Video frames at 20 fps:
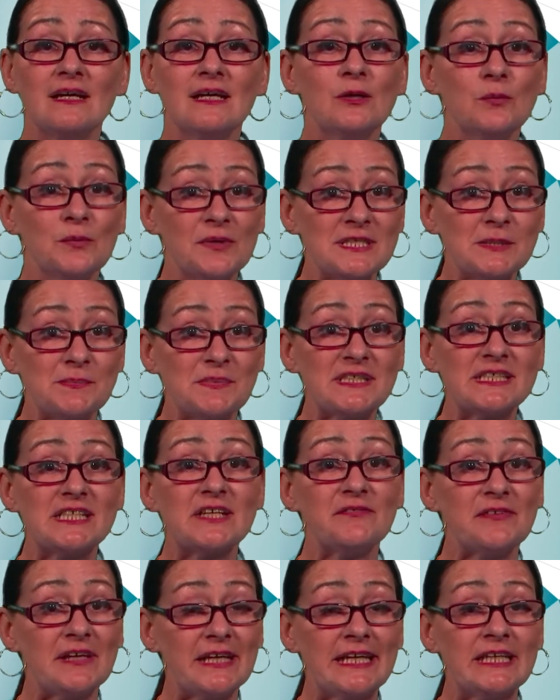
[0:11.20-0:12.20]
with
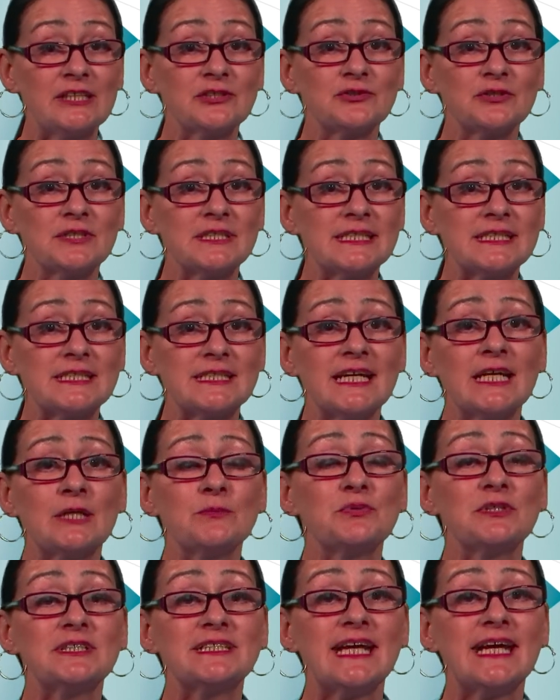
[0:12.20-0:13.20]
specific interest in
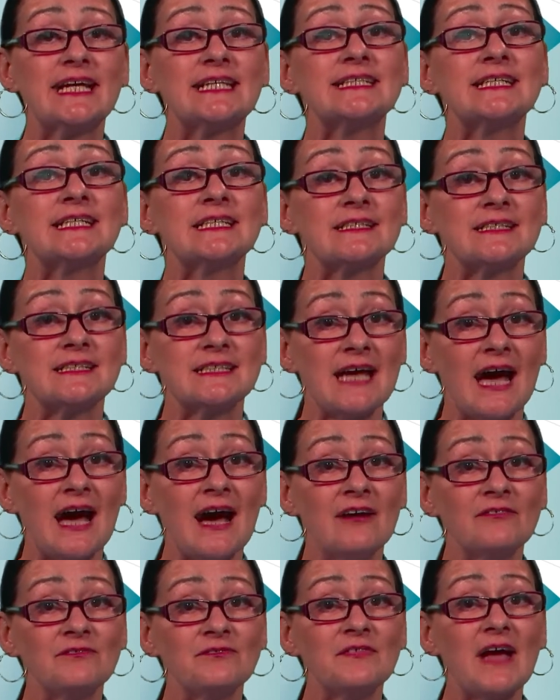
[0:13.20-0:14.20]
protecting
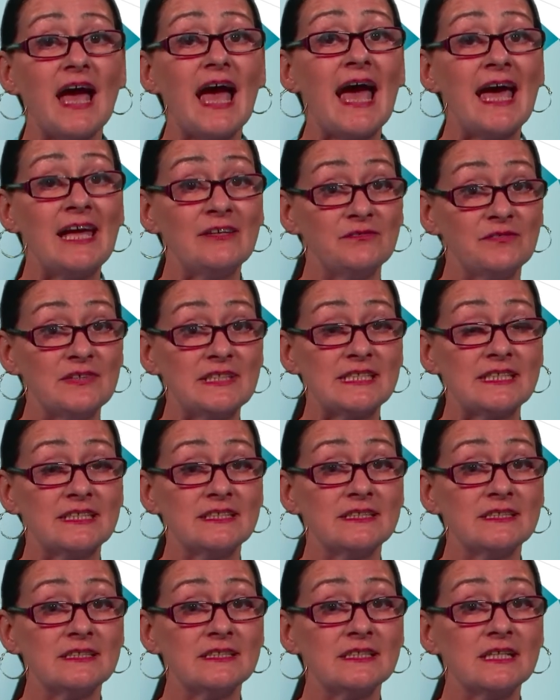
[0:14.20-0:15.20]
staff and
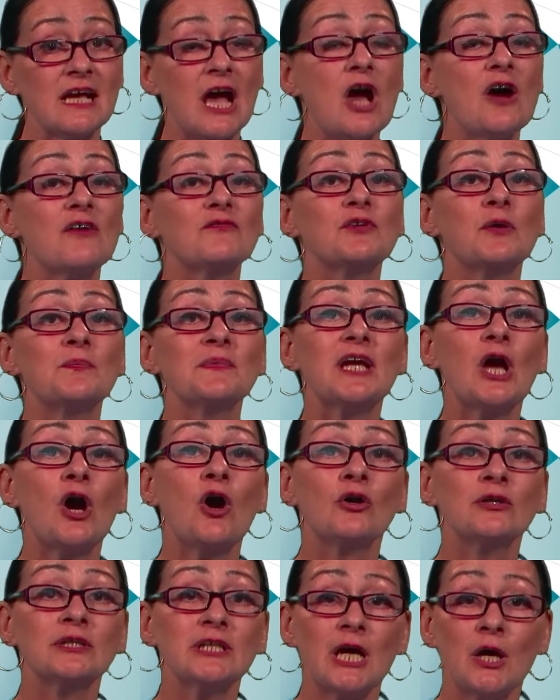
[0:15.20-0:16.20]
visitors from the
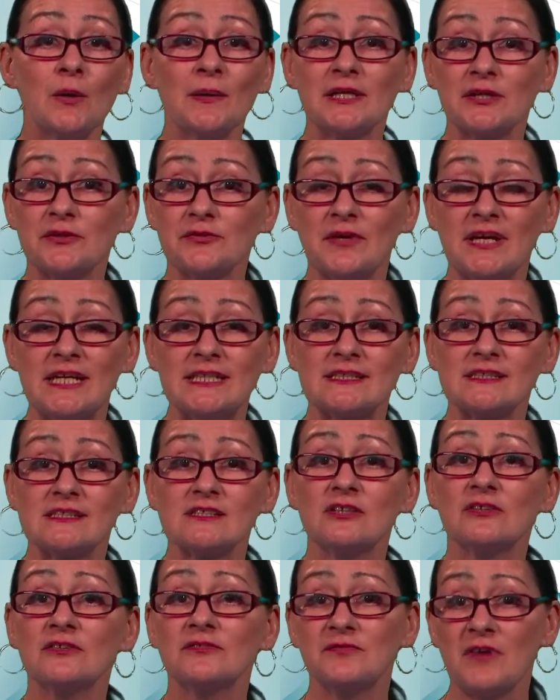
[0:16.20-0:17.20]
ongoing threats
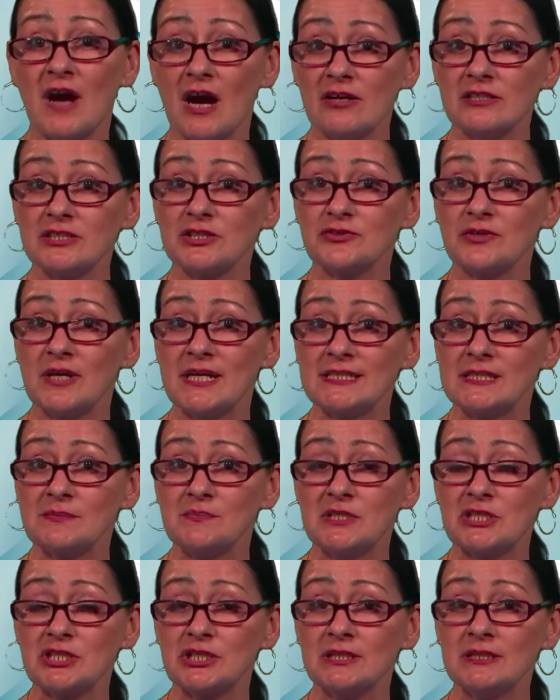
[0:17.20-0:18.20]
of virus
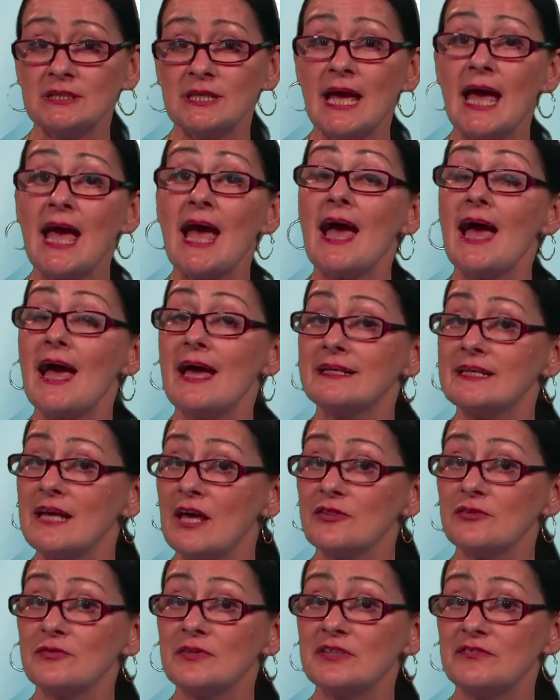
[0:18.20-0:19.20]
transmission and
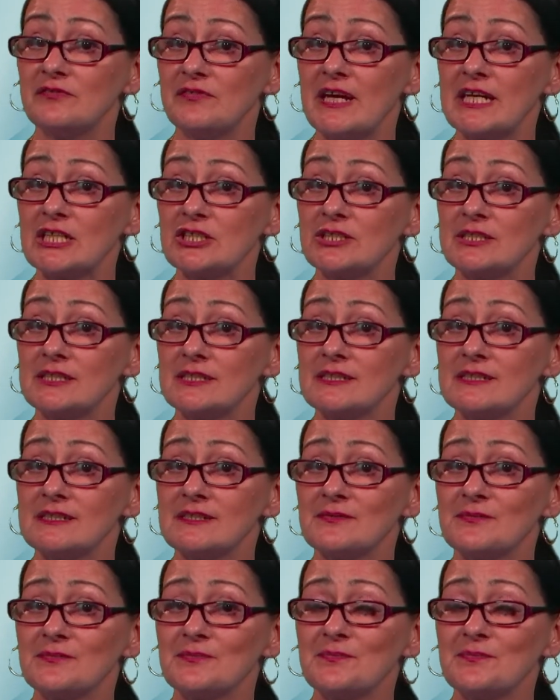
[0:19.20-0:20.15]
other infections.